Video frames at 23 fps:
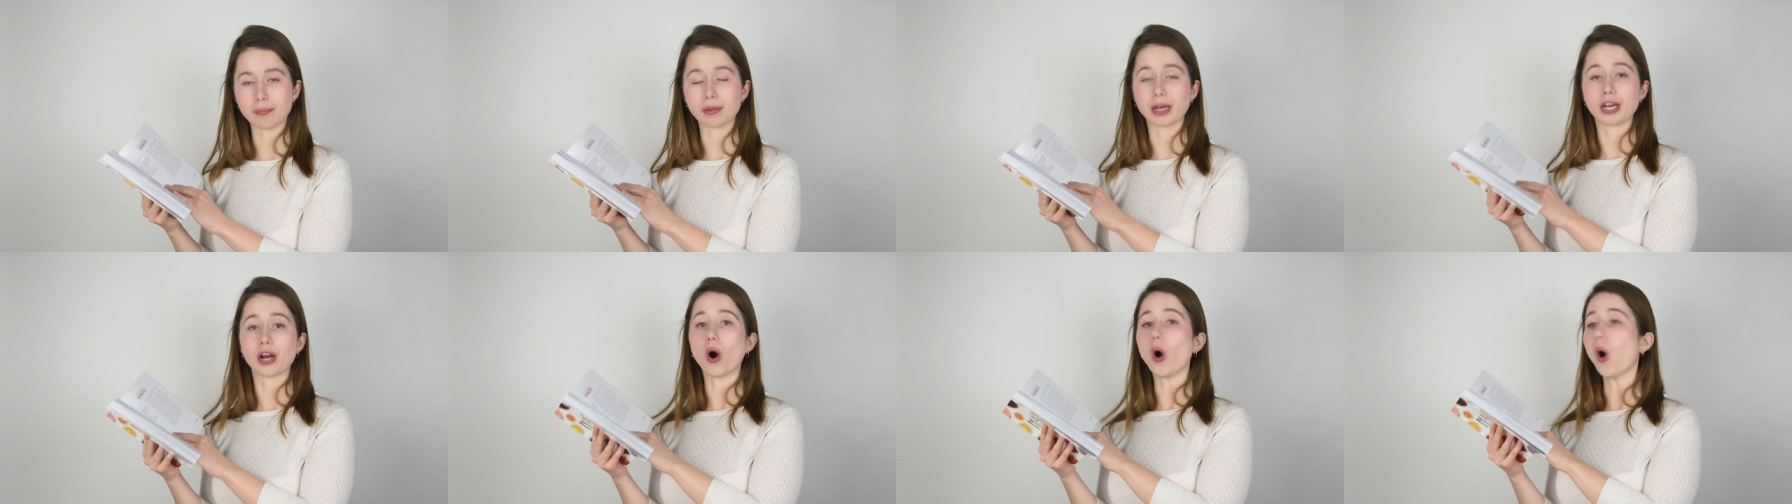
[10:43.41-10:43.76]

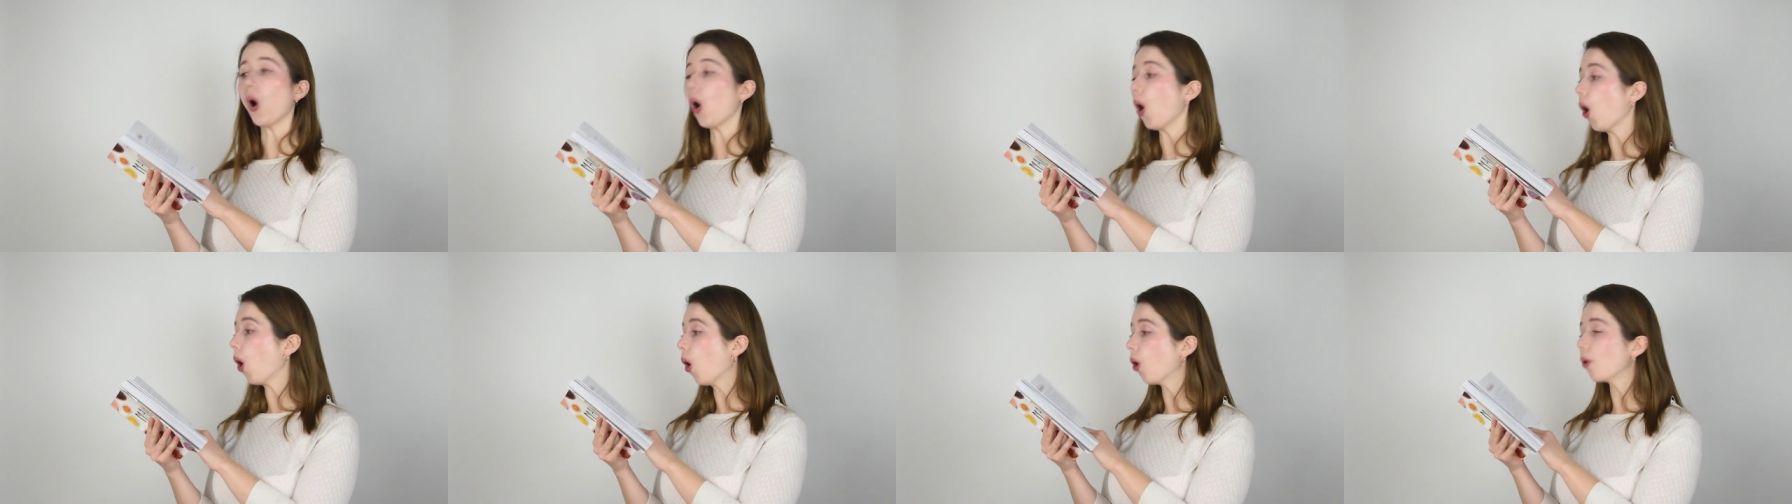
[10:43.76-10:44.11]
Like,
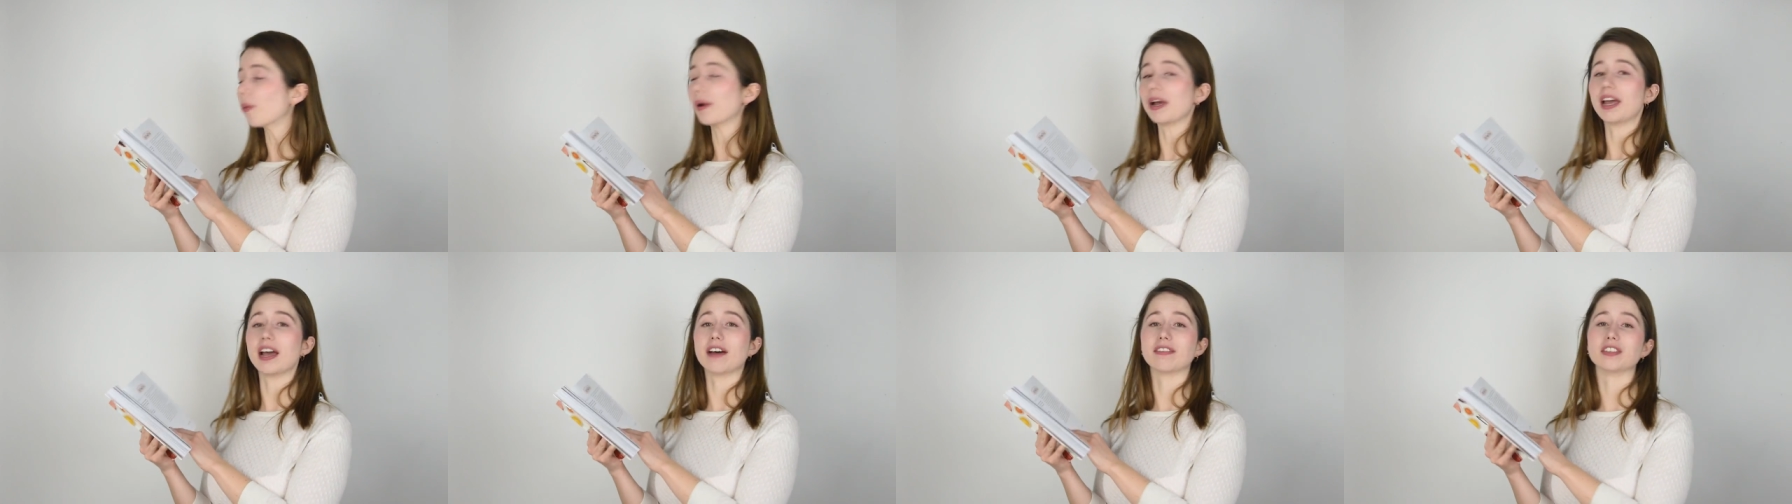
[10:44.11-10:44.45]
oh
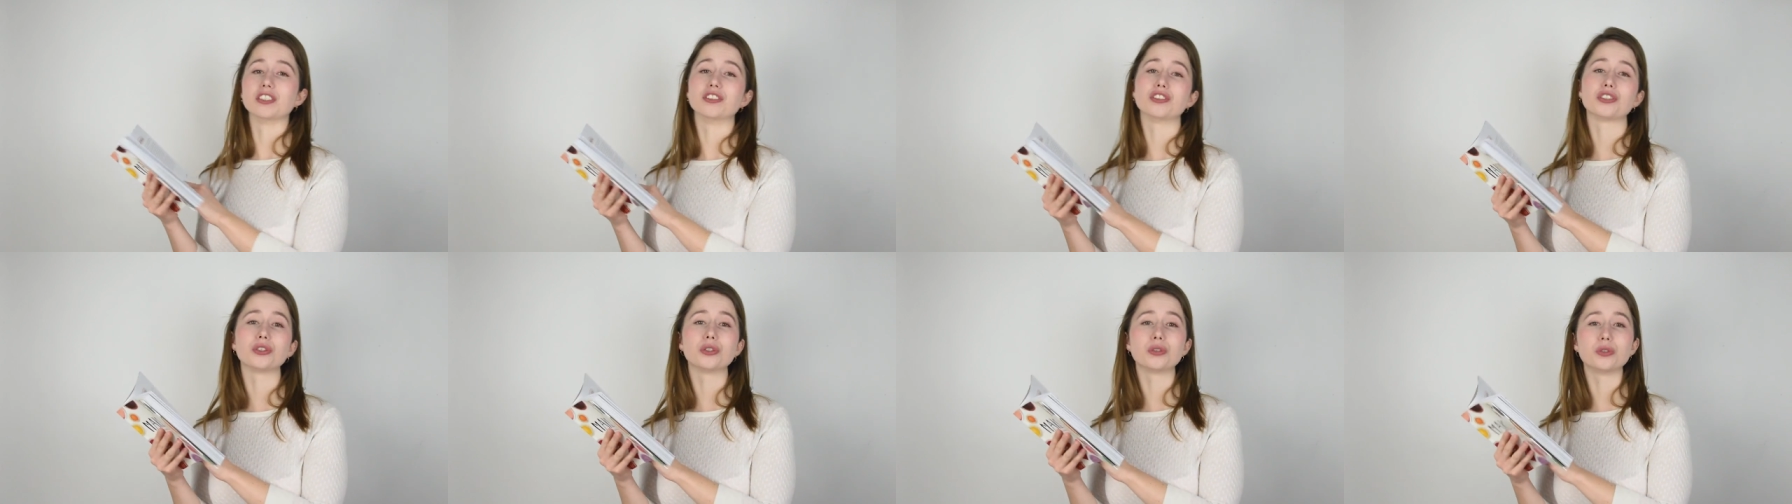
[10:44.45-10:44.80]
my
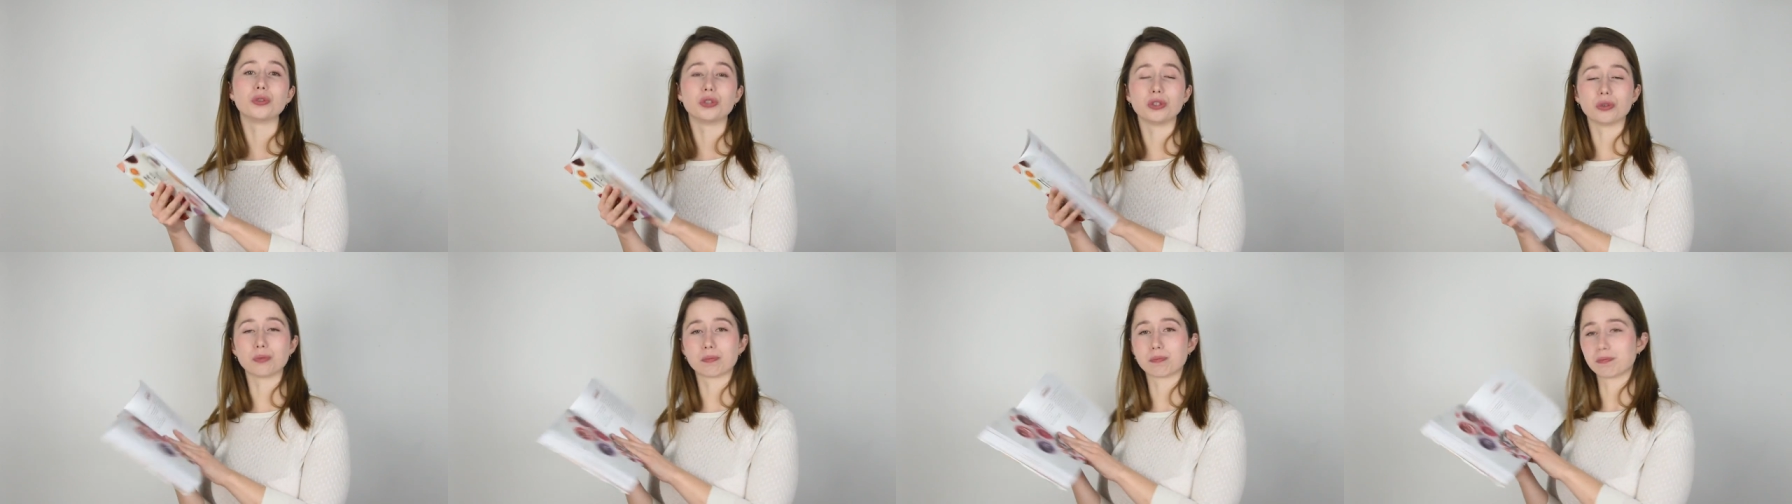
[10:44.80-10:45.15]
heavens, you
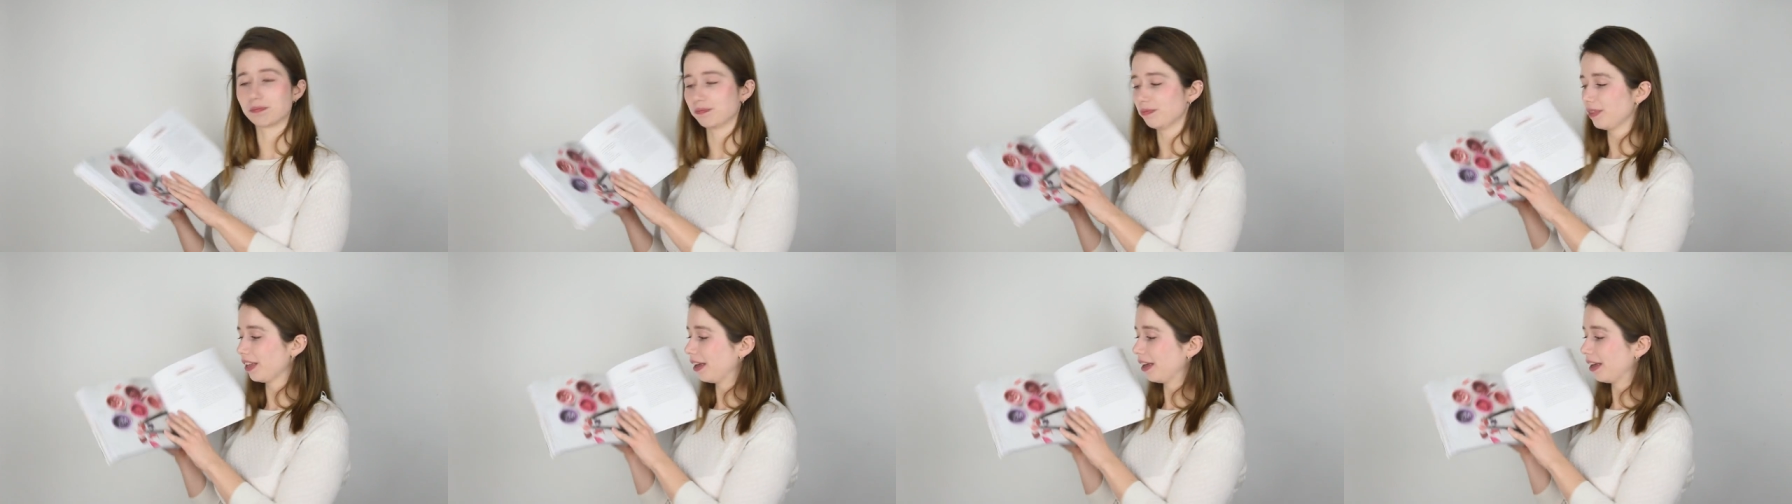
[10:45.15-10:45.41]
you